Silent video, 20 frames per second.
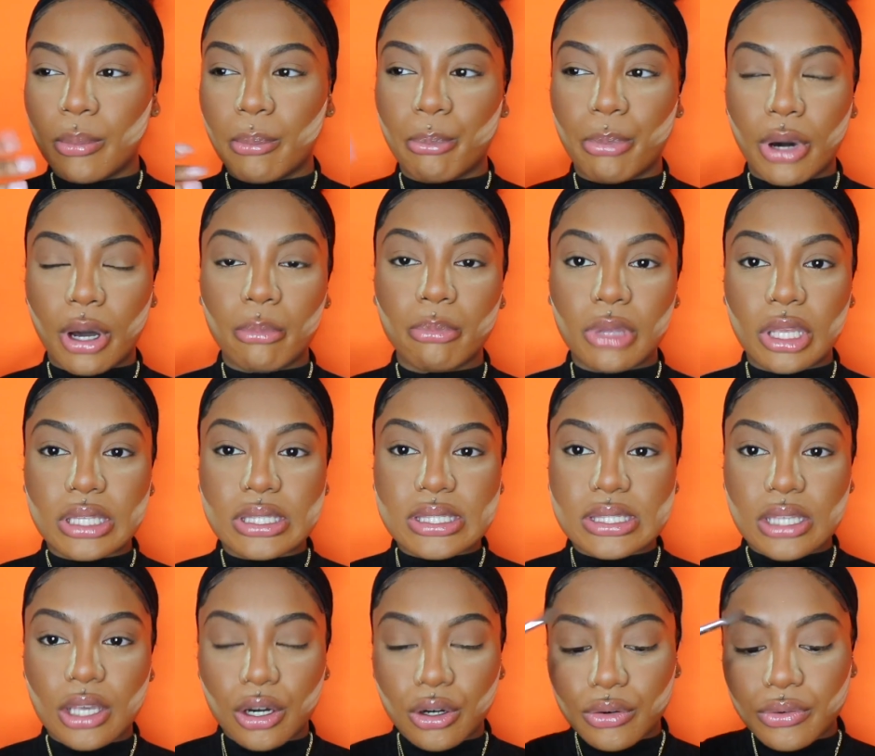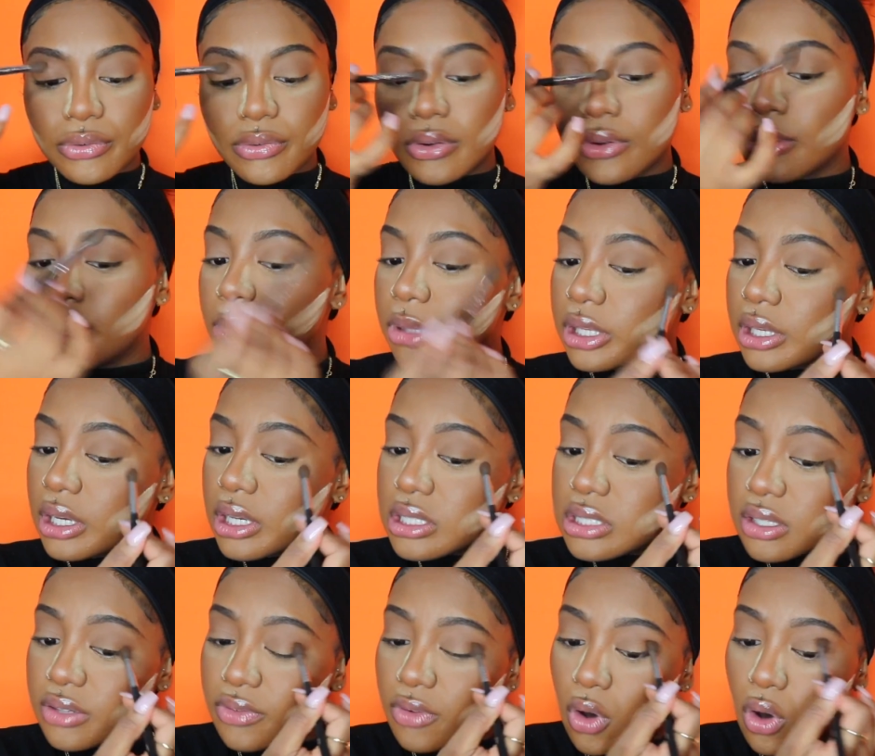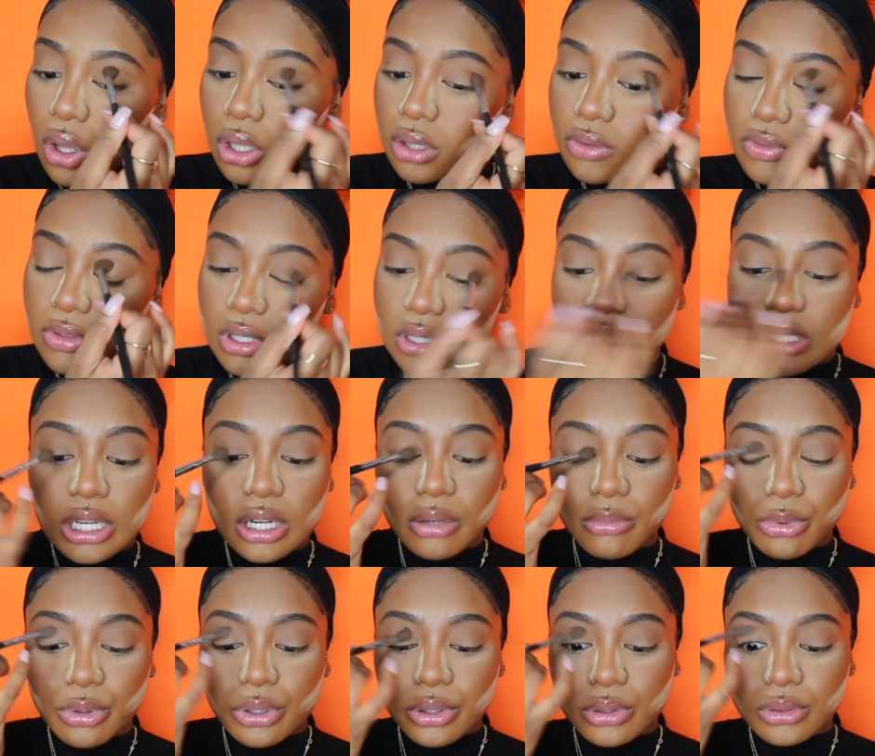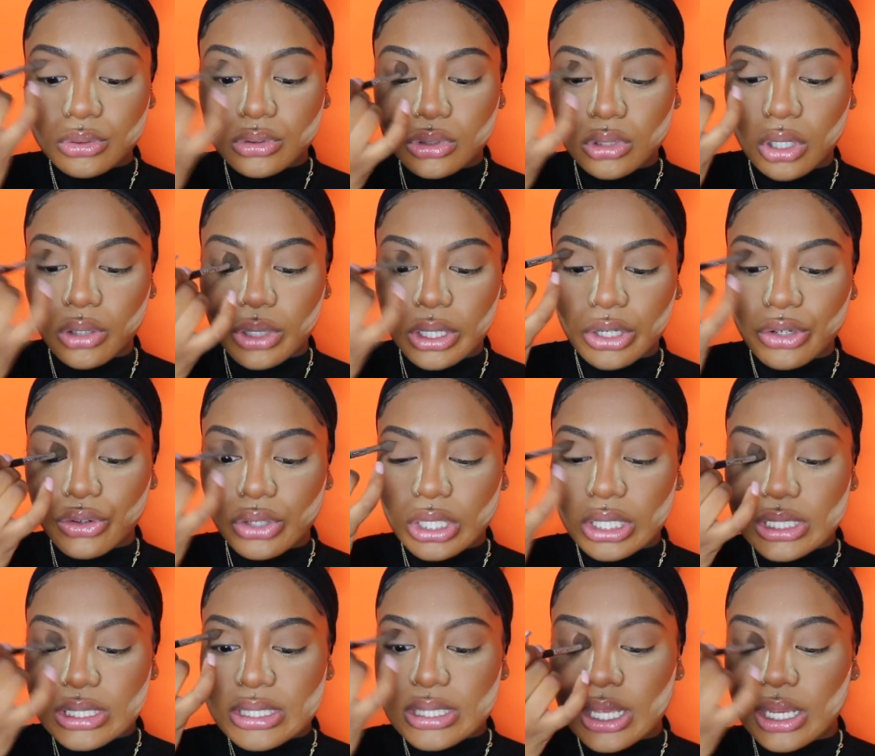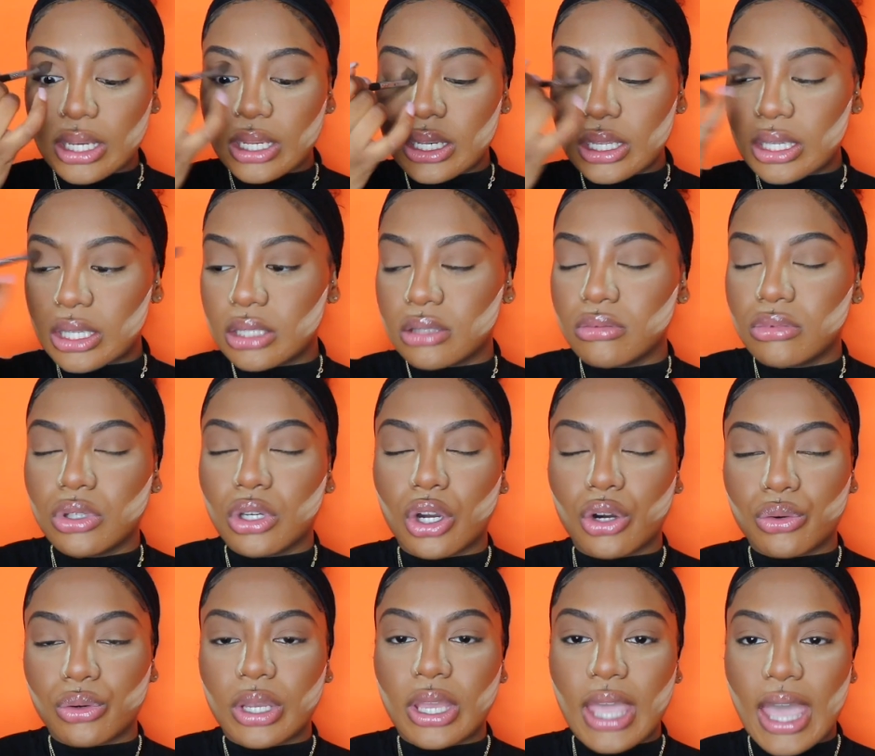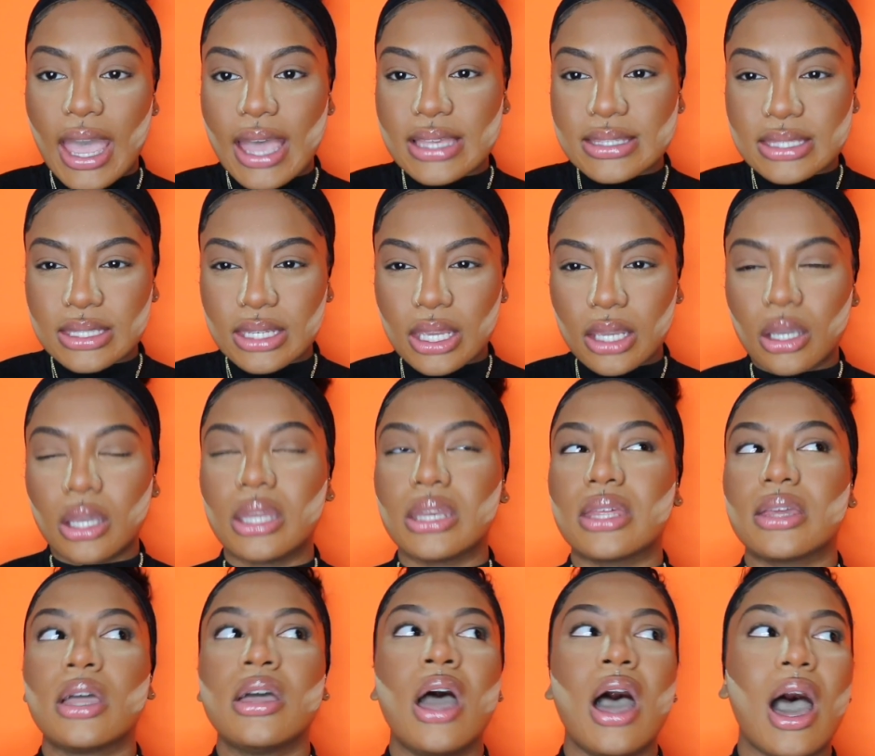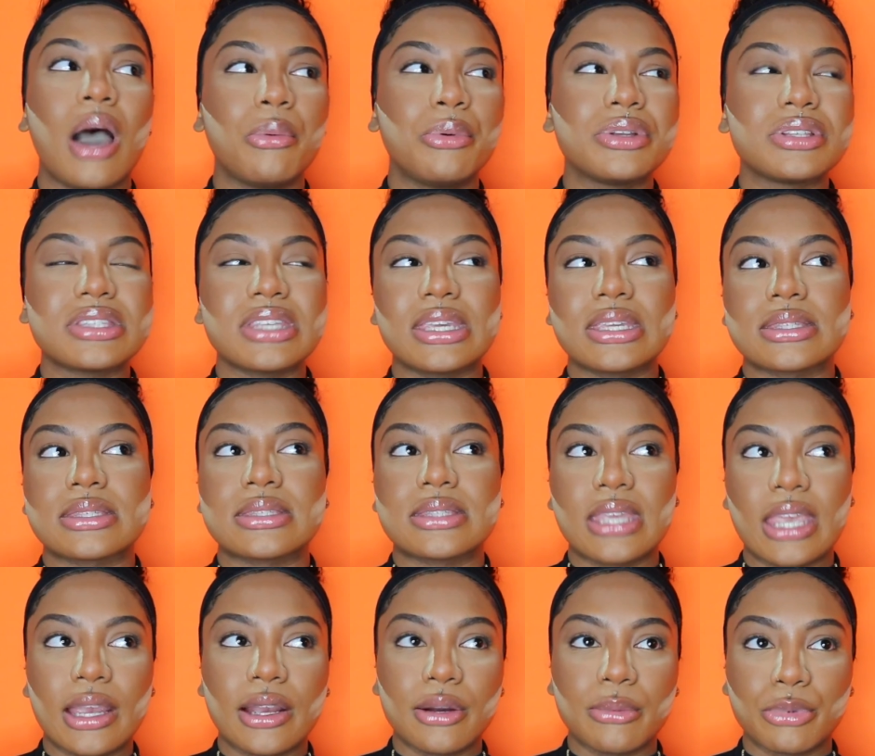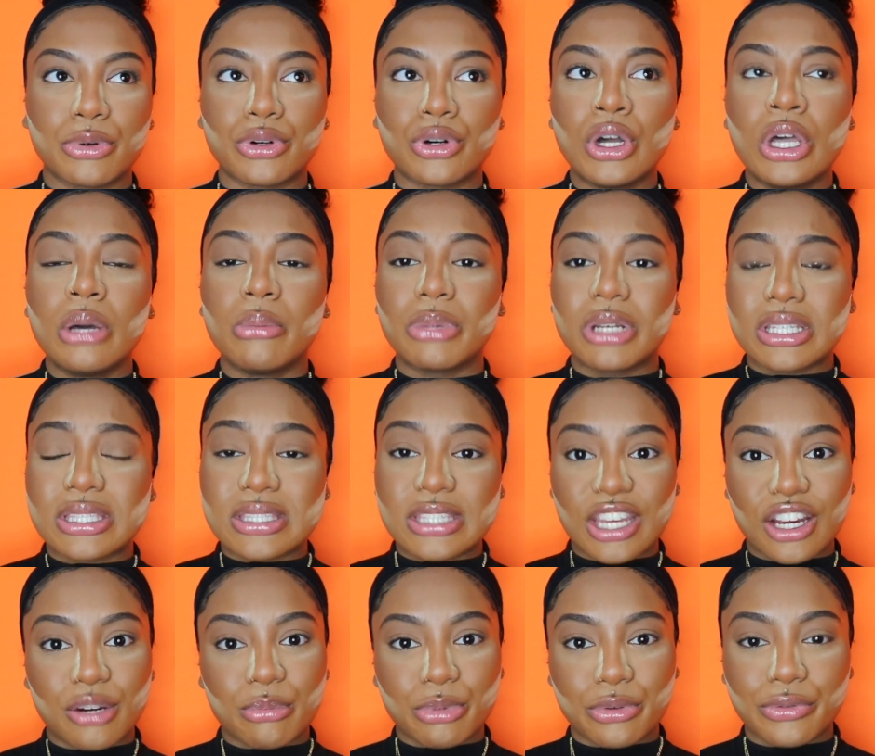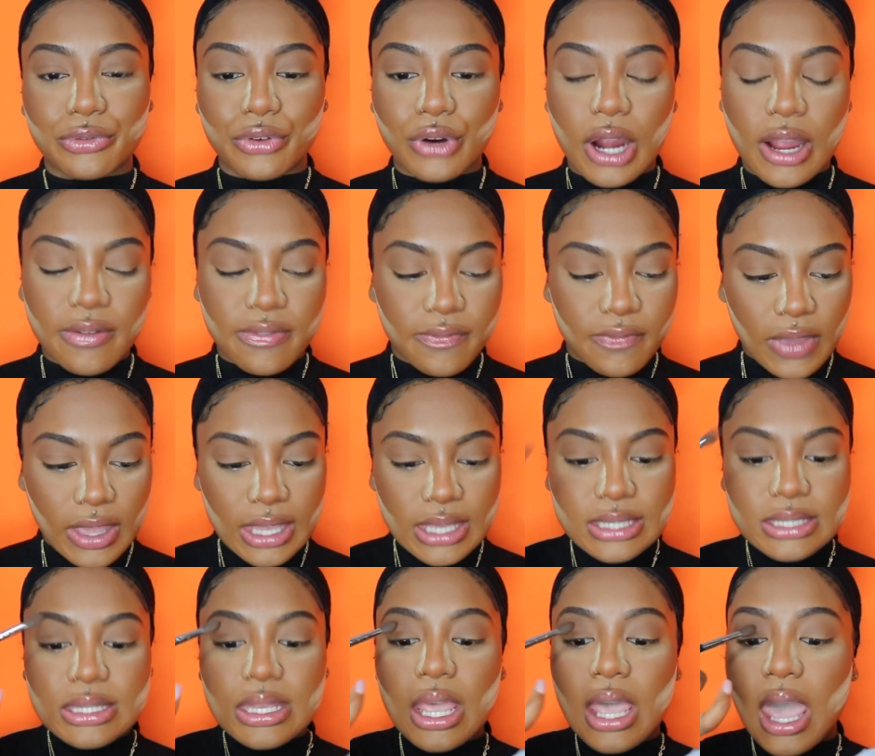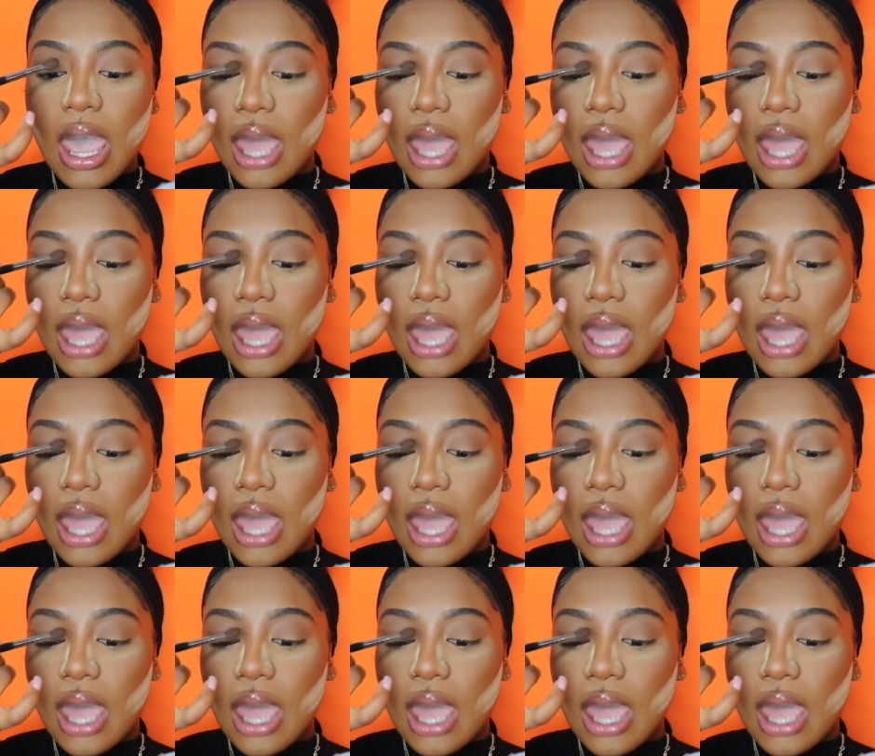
bump itself because of all of the terrible, you know, ingredients that it has in it. And I wouldn't say it's terrible, but it's terrible for our face.